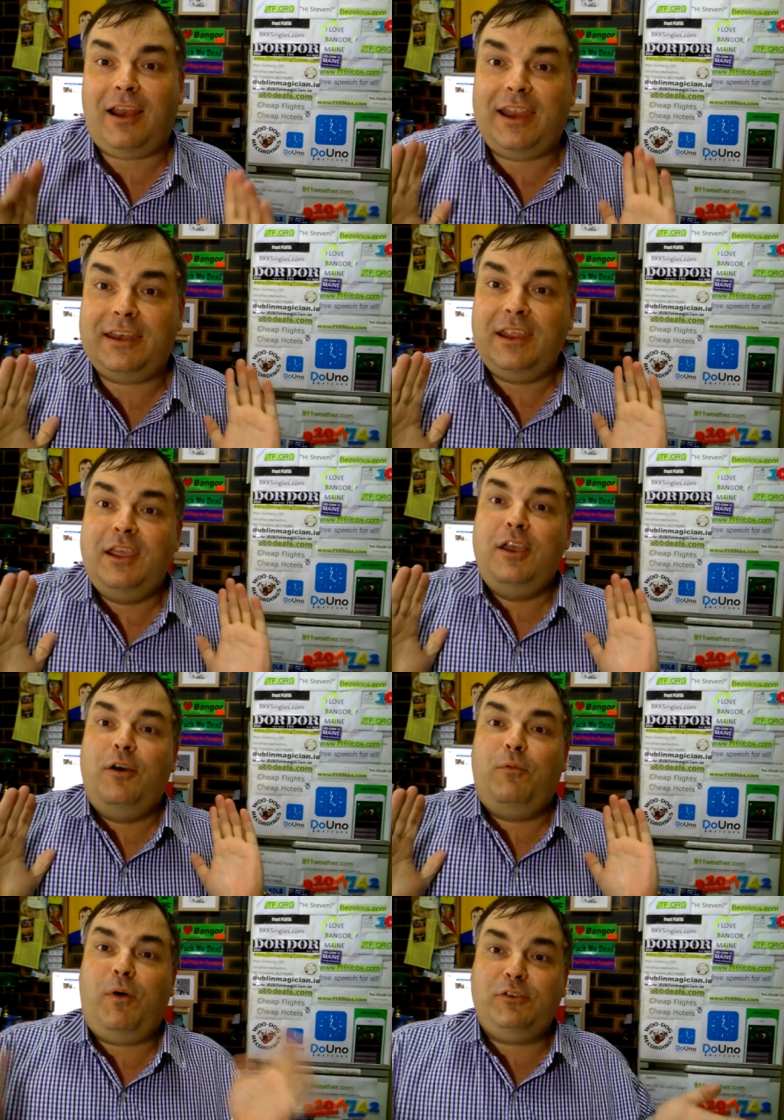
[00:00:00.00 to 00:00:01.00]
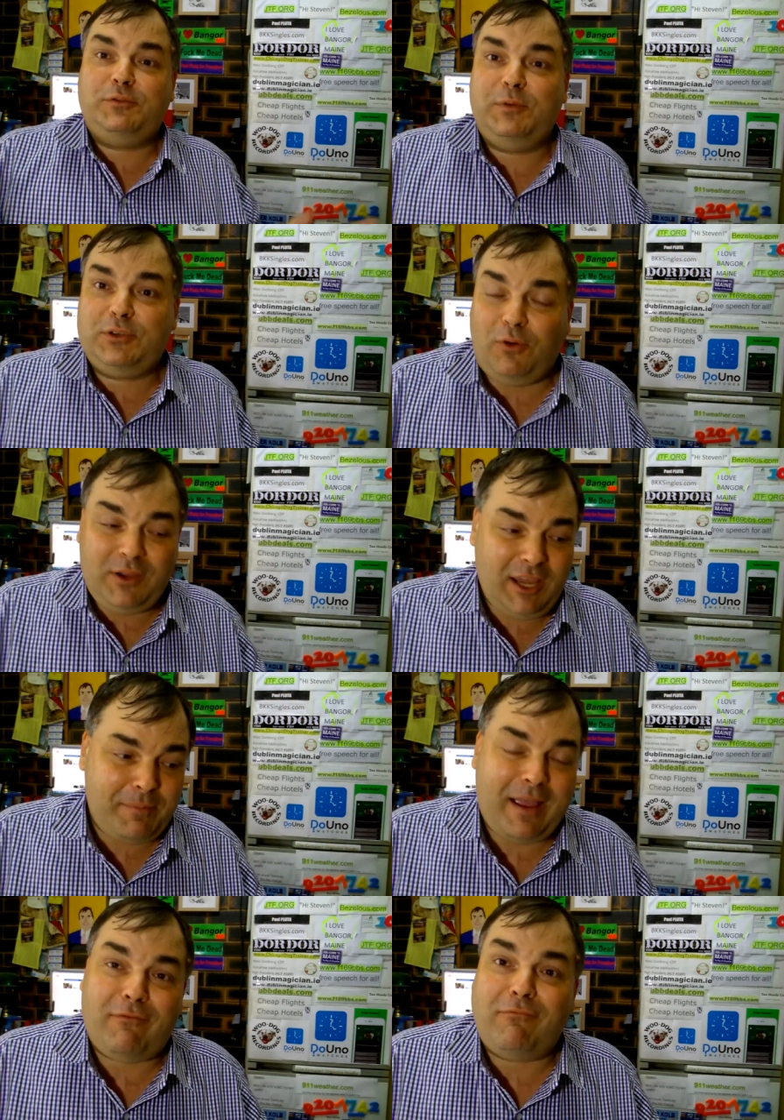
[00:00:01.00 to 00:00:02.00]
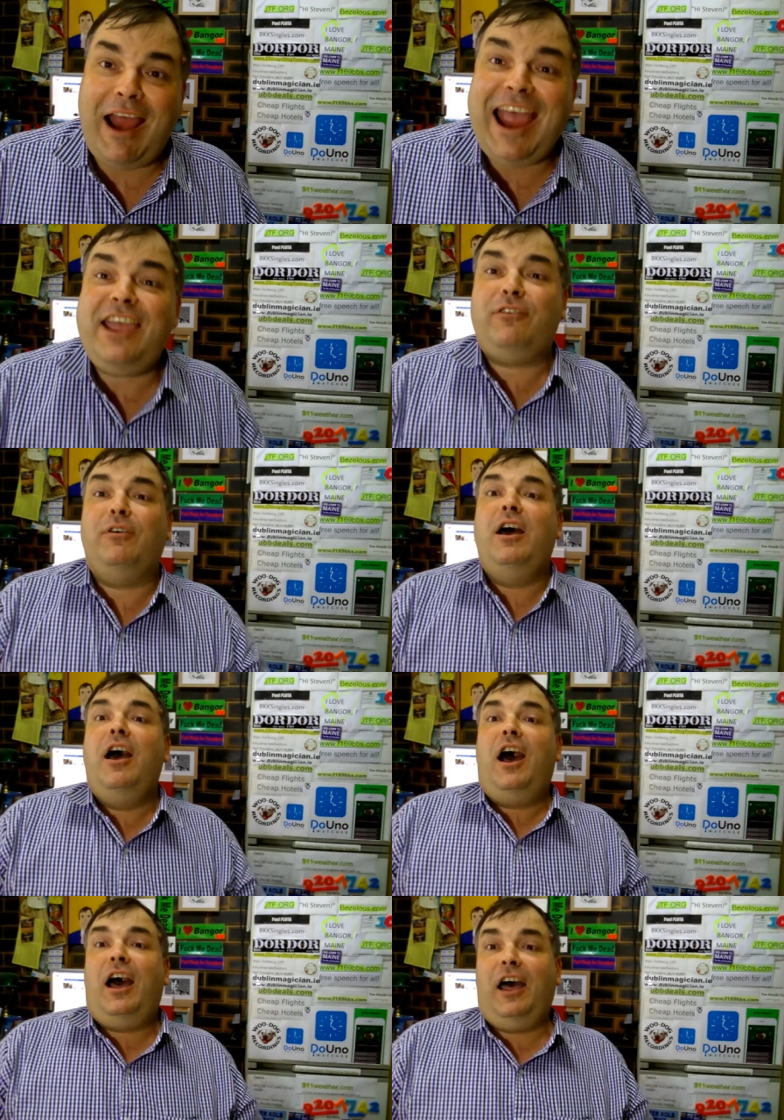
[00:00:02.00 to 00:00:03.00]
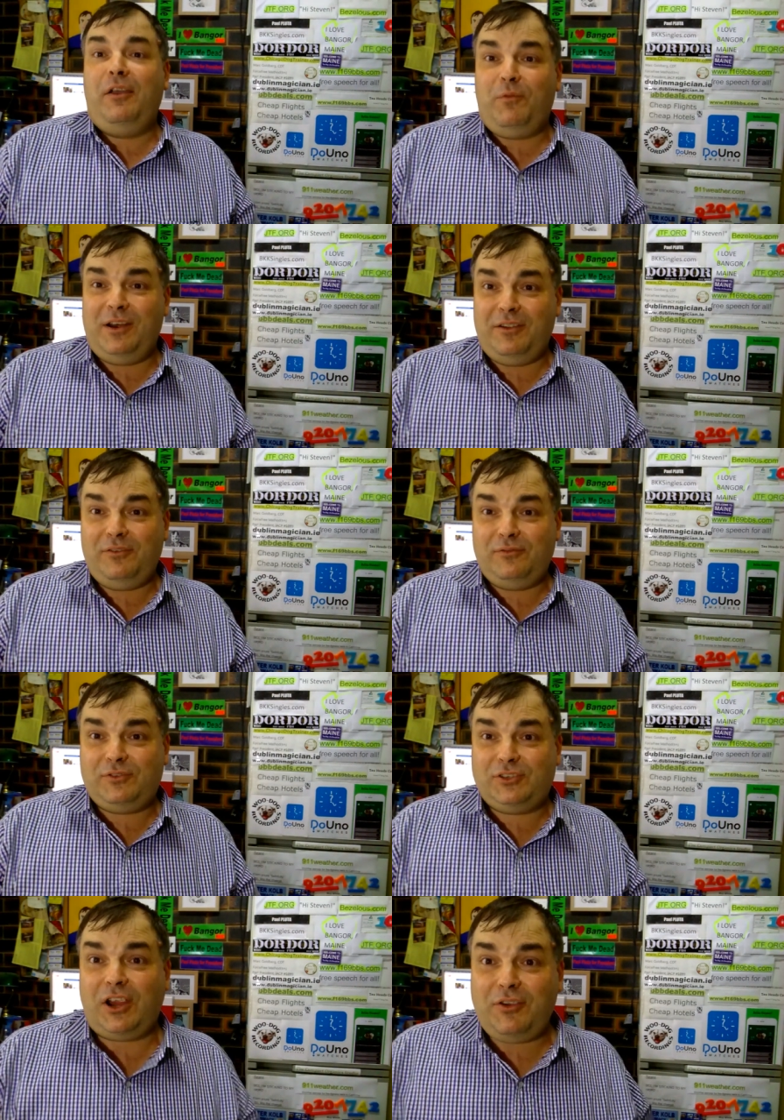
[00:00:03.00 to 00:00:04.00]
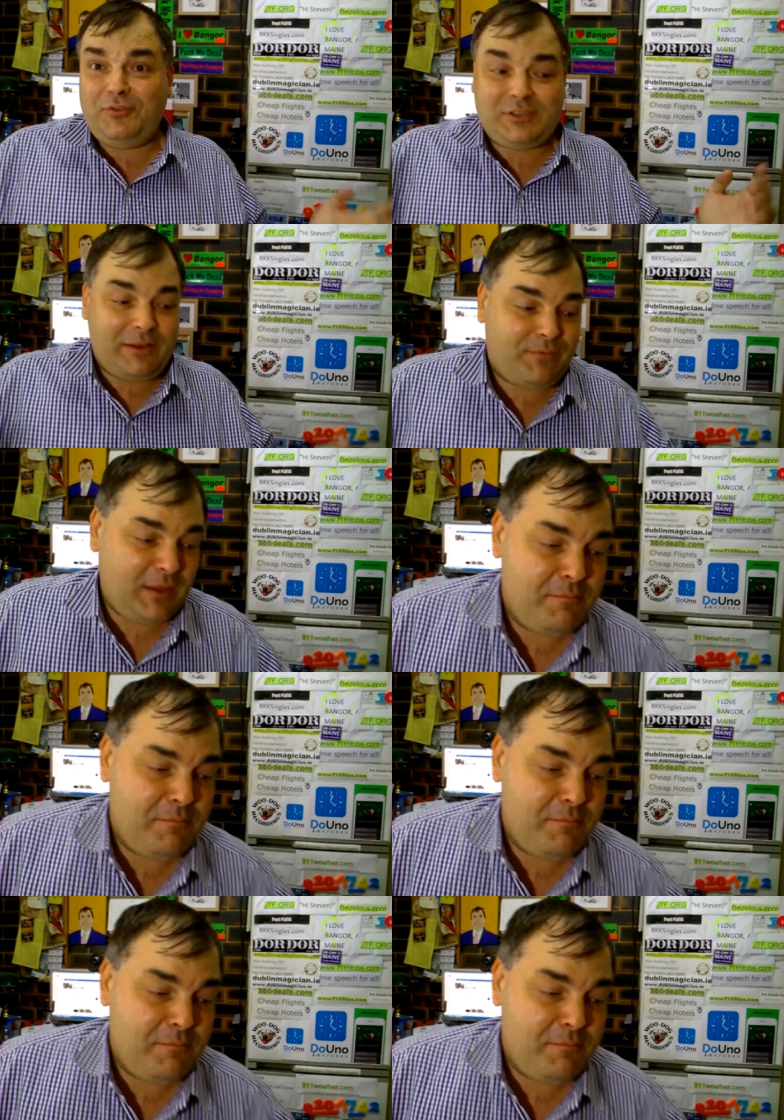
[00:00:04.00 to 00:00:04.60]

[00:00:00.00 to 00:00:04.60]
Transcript: and whilst we're talking about rail, I want to show you something